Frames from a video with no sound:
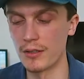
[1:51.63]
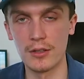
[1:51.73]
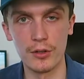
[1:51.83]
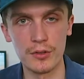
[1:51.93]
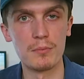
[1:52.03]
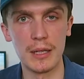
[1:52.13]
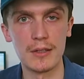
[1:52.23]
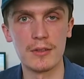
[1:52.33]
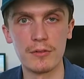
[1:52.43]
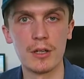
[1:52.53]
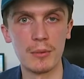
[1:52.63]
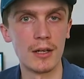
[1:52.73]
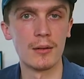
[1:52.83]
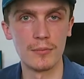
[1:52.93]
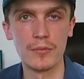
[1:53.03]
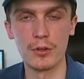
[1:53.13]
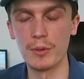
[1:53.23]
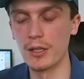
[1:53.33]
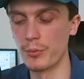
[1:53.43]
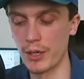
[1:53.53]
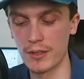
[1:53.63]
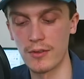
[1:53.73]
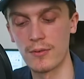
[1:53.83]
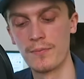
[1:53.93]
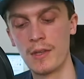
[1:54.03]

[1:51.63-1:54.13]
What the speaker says: because I've got some bigger stuff coming up. So it'll be a good practice.